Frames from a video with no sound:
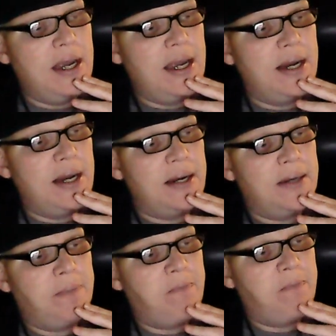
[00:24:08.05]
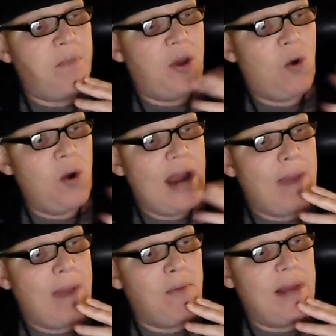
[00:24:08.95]
in according to
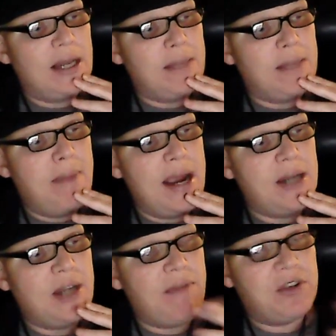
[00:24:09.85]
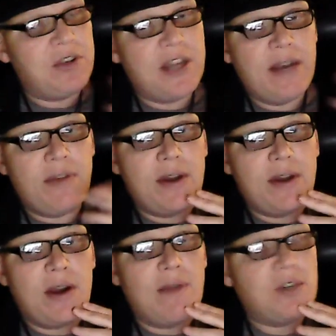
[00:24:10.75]
Abramelin the Mage, I have this thing of the
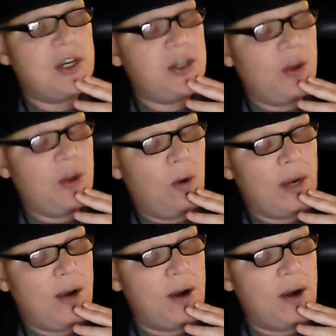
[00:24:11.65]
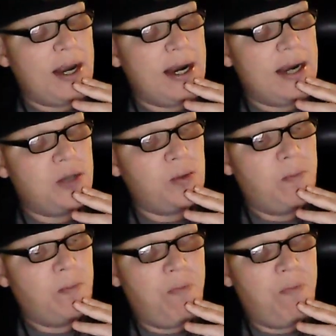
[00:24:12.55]
conversation of the Holy Guardian Angel.